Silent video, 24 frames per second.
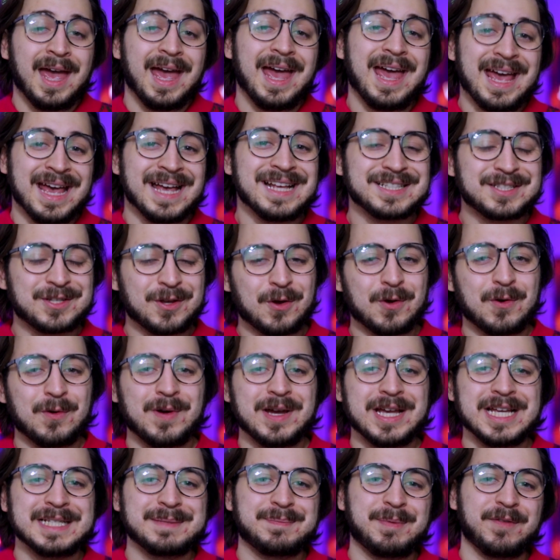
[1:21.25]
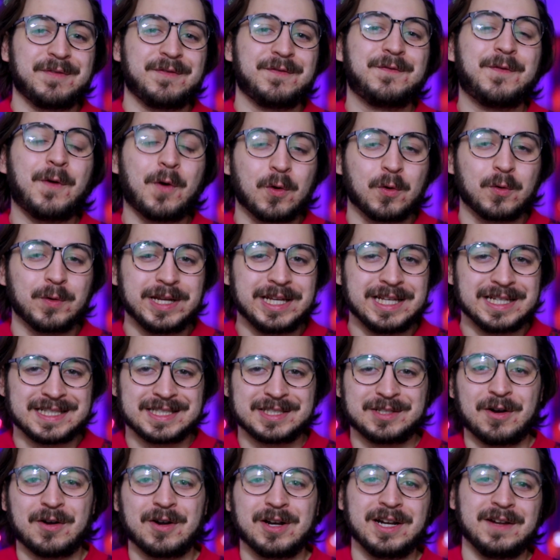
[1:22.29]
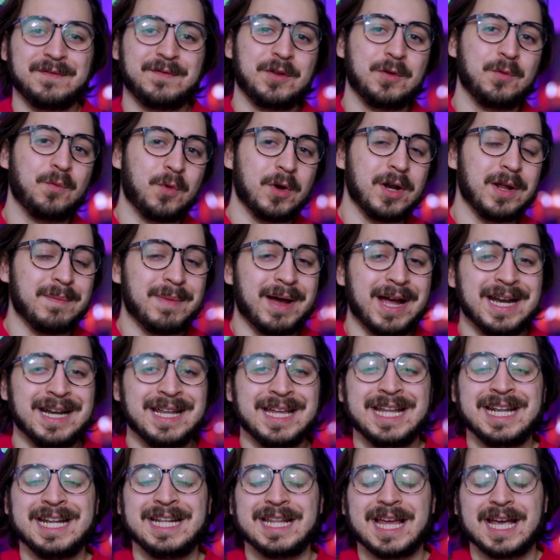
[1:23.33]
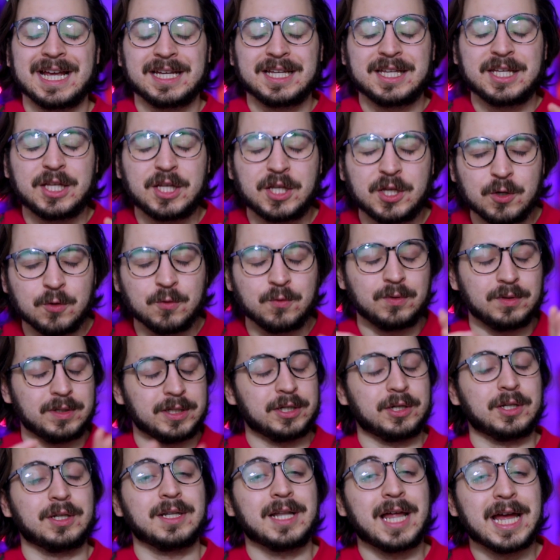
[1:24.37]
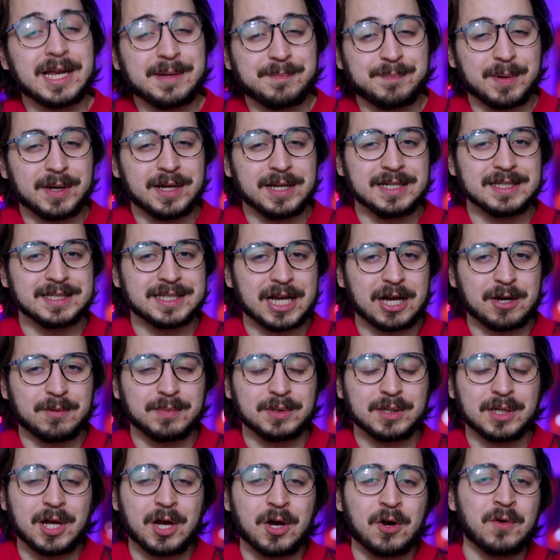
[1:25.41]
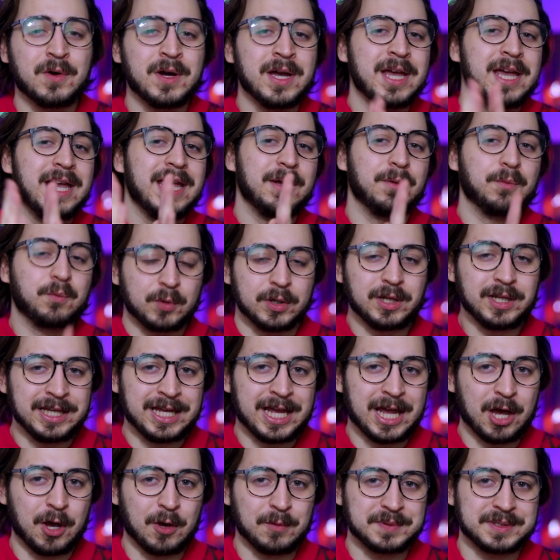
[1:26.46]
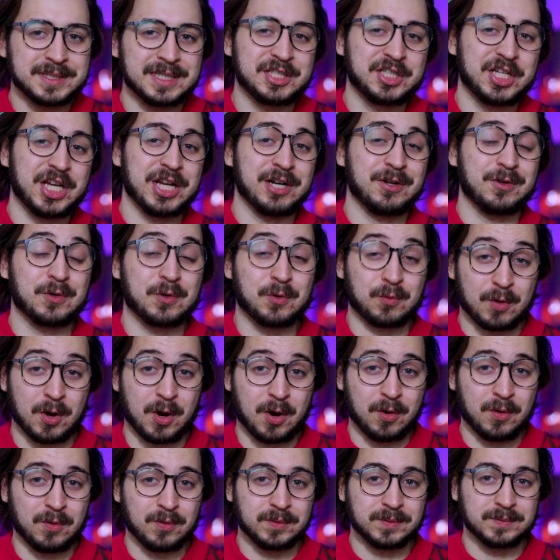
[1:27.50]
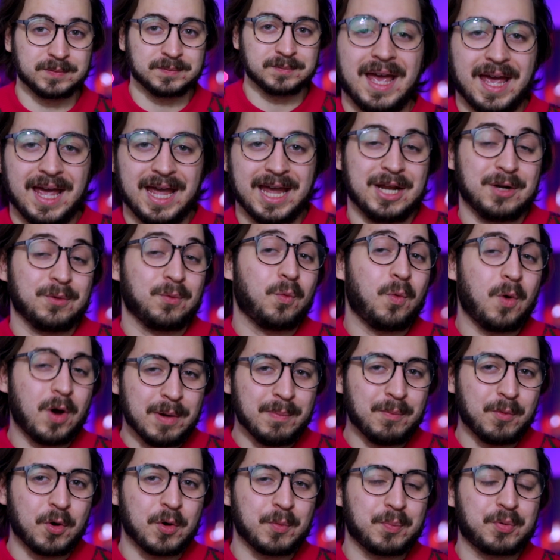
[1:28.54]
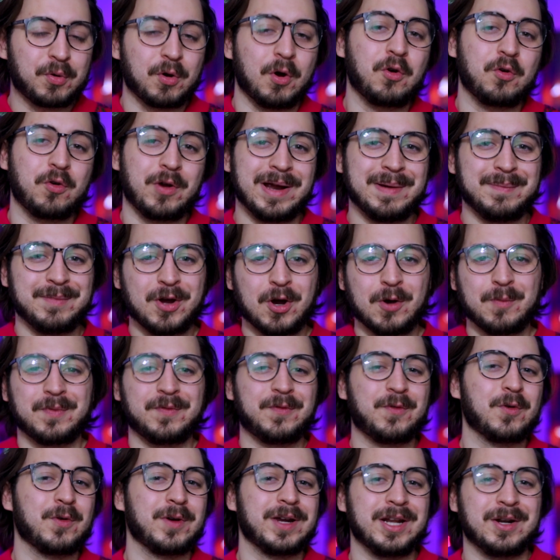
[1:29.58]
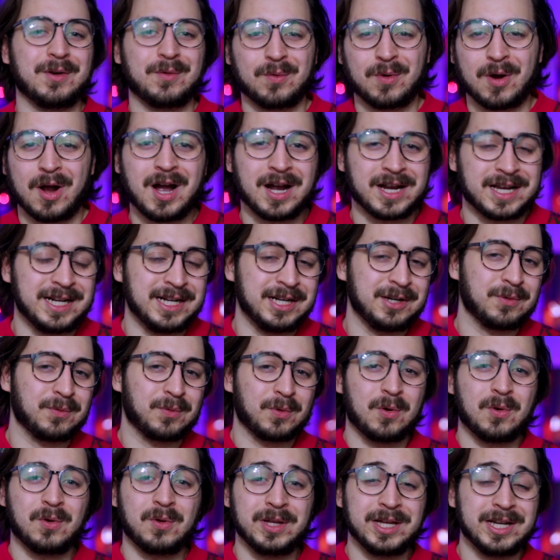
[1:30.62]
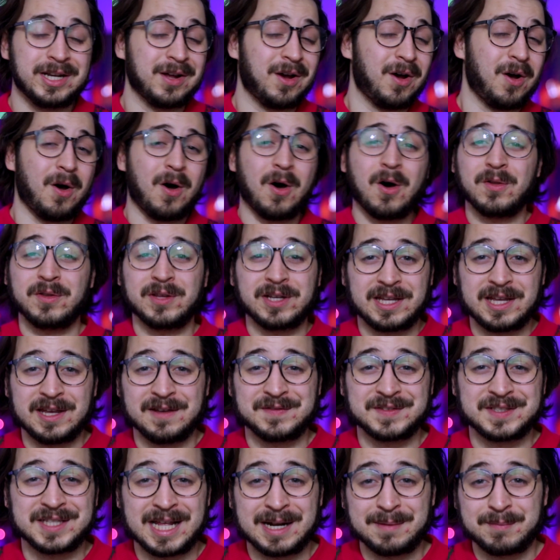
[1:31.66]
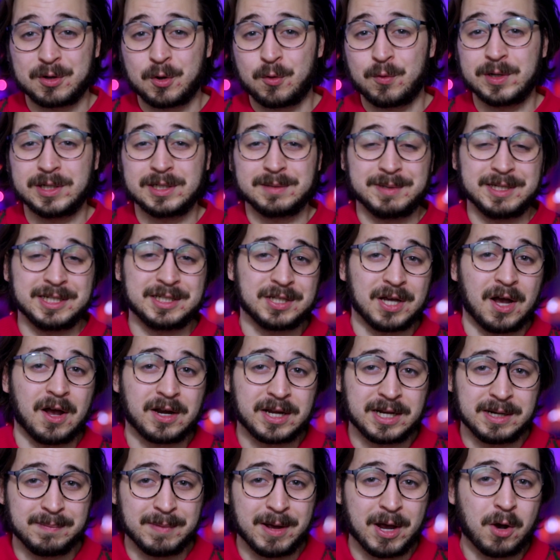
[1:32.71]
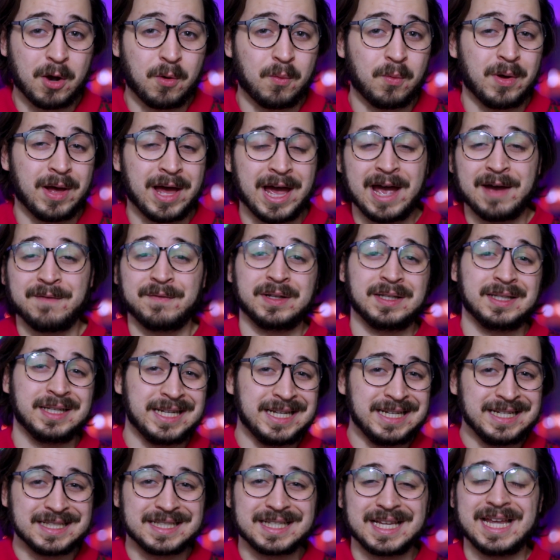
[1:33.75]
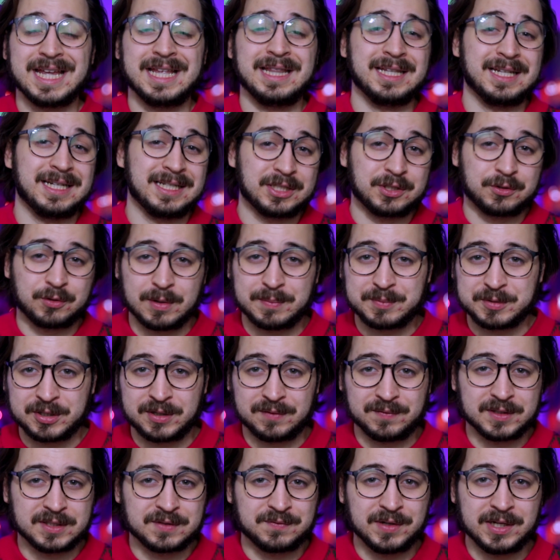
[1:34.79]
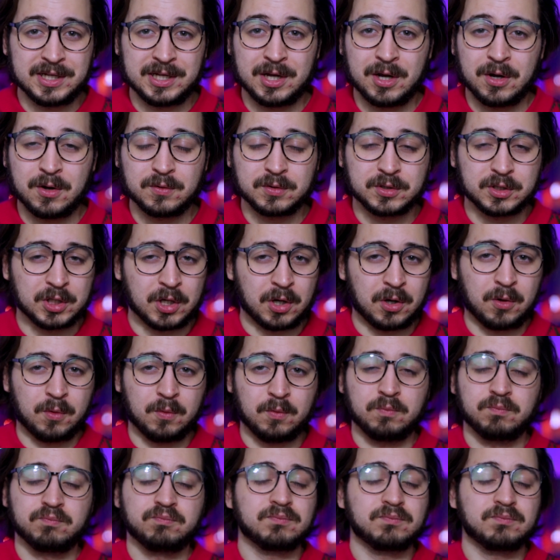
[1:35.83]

As always, before we get started, if you wouldn't mind hitting that cute little like button down below, it really helps the channel grow. And one more program note before we get it rocking and rolling. All the gifts that I'm going to be talking about will have links in the description of this video, so